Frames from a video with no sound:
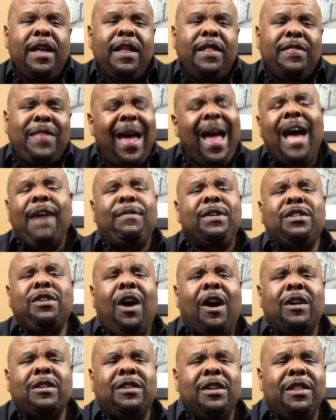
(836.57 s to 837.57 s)
they haven't
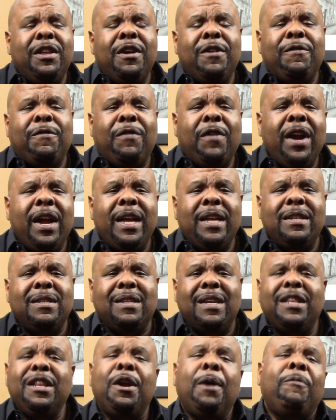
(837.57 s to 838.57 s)
talked to their friends,
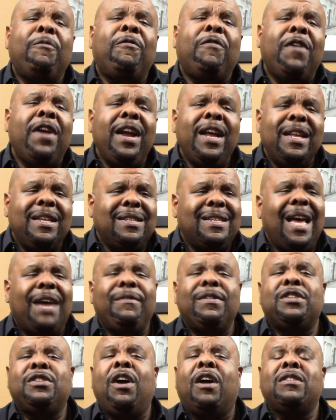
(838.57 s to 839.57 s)
and their friends
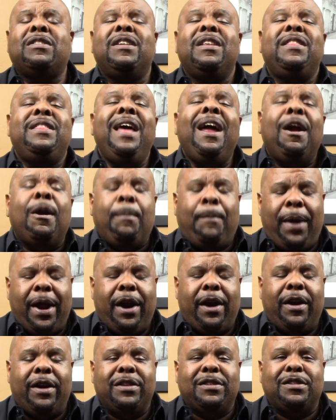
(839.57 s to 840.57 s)
haven't talked to their
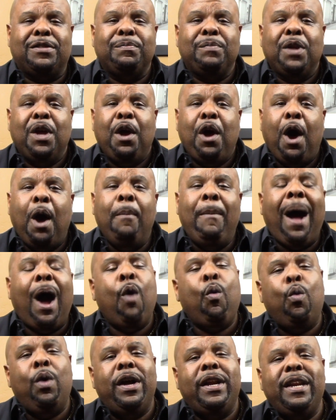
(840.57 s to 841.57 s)
parents
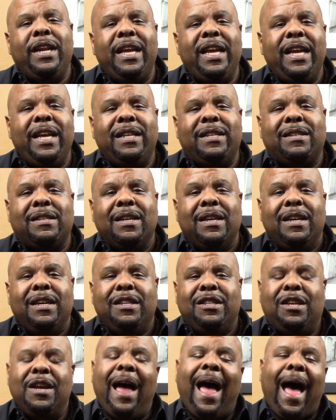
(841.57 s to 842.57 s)
about what needs
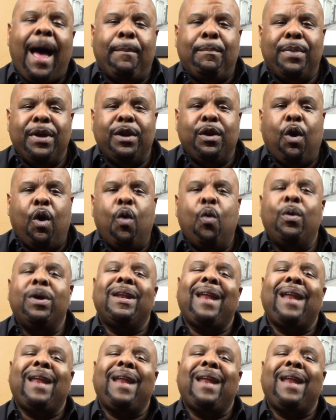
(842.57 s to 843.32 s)
to happen or would